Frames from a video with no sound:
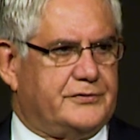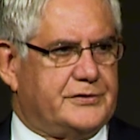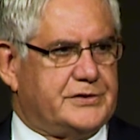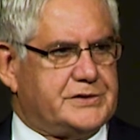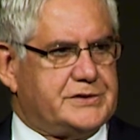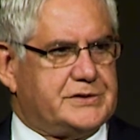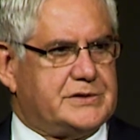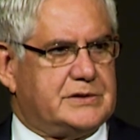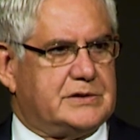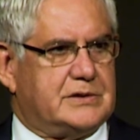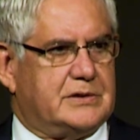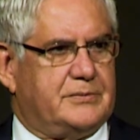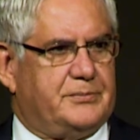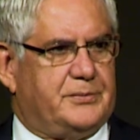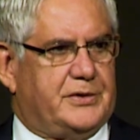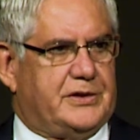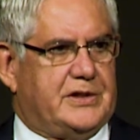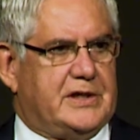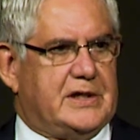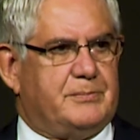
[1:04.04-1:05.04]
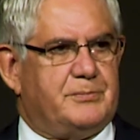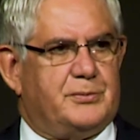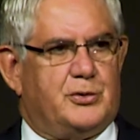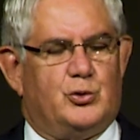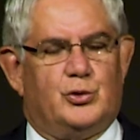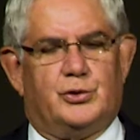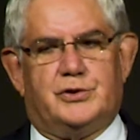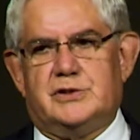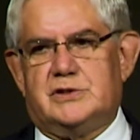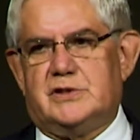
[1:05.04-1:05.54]
us, but the
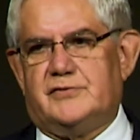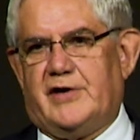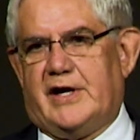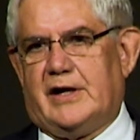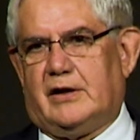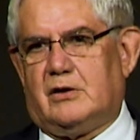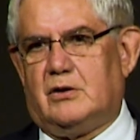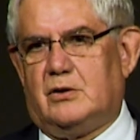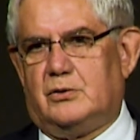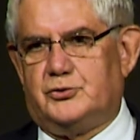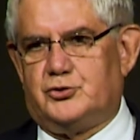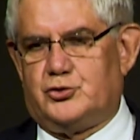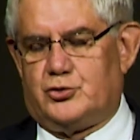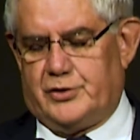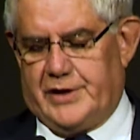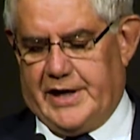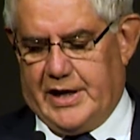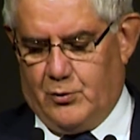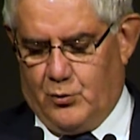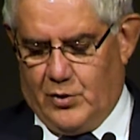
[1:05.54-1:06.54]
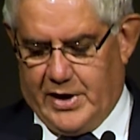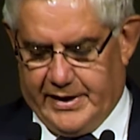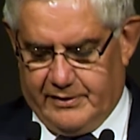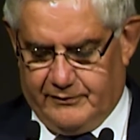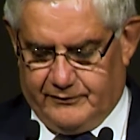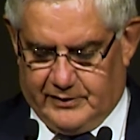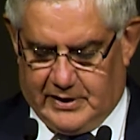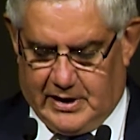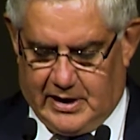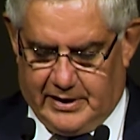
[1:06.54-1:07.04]
importance of our culture and our way
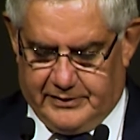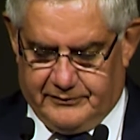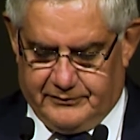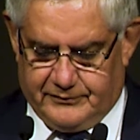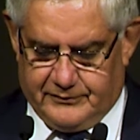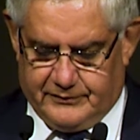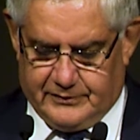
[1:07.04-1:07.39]
of life.